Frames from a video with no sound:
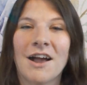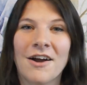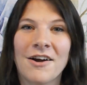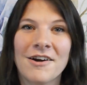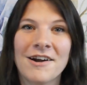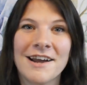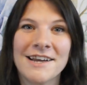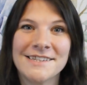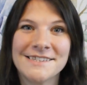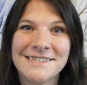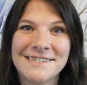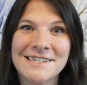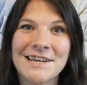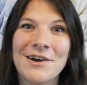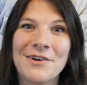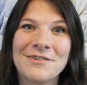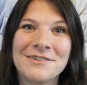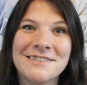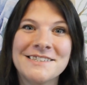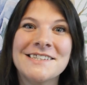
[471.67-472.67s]
Alright,
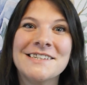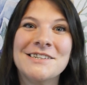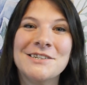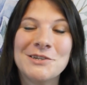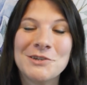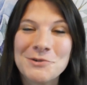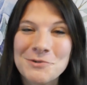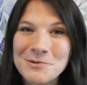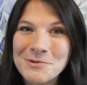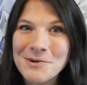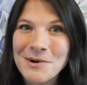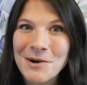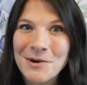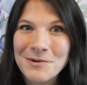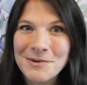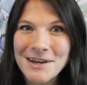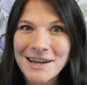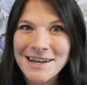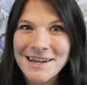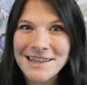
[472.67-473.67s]
so do you
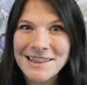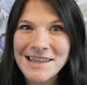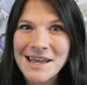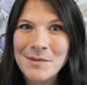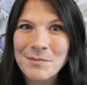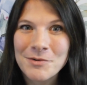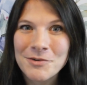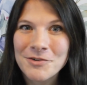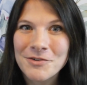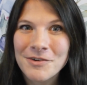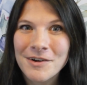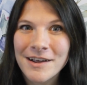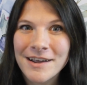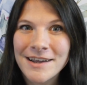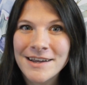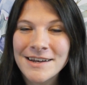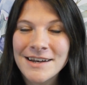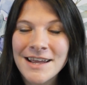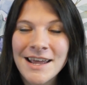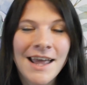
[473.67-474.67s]
own any
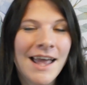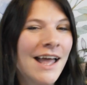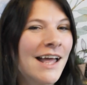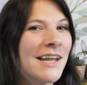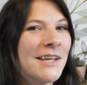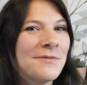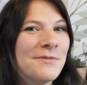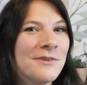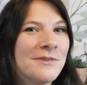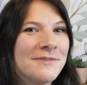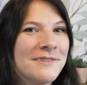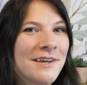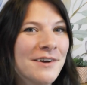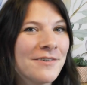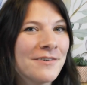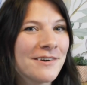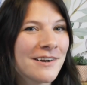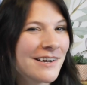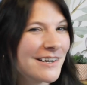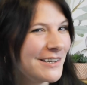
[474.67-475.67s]
labradorite? And if you
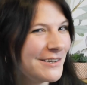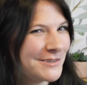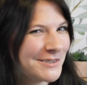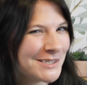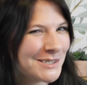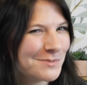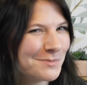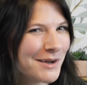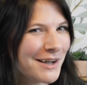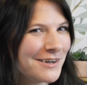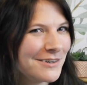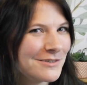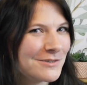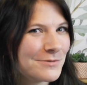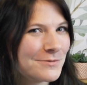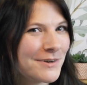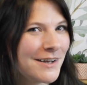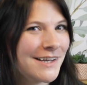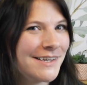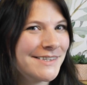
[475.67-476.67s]
don't, are you inspired to
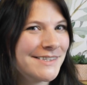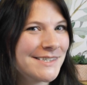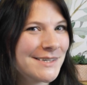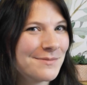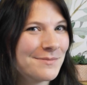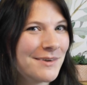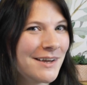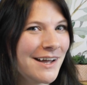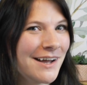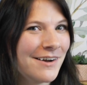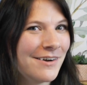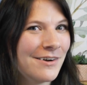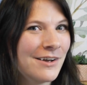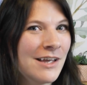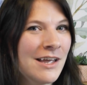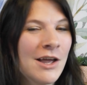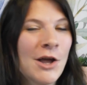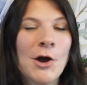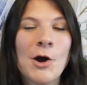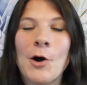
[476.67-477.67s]
find some now?
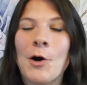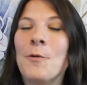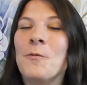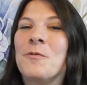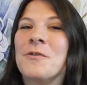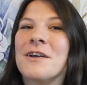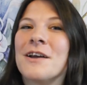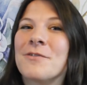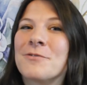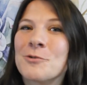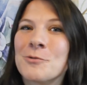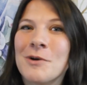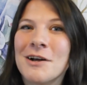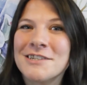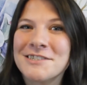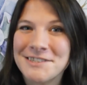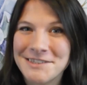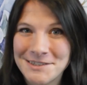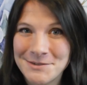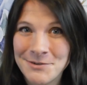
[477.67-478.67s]
Hopefully after
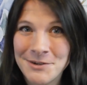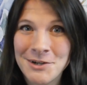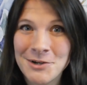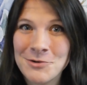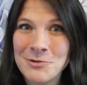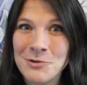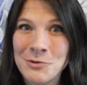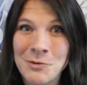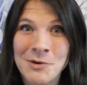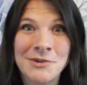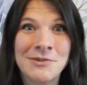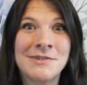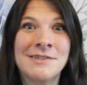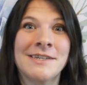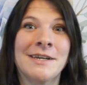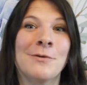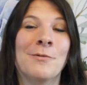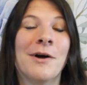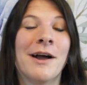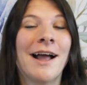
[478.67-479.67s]
watching this video, you
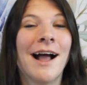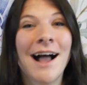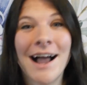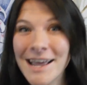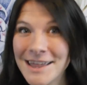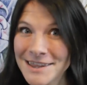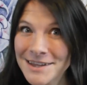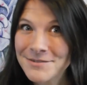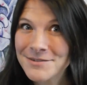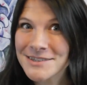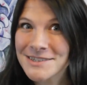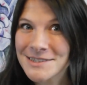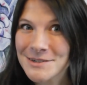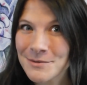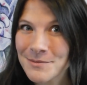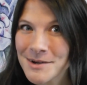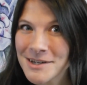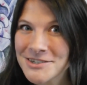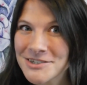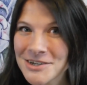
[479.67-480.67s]
understand why I love it
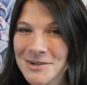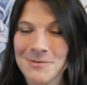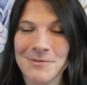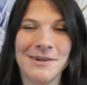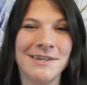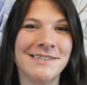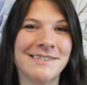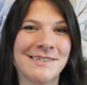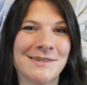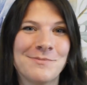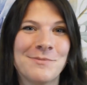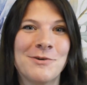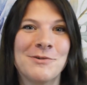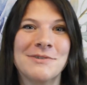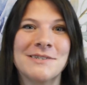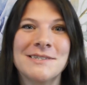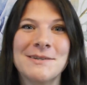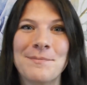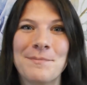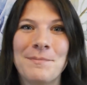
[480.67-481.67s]
so much and why it's the
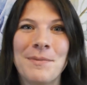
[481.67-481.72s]
most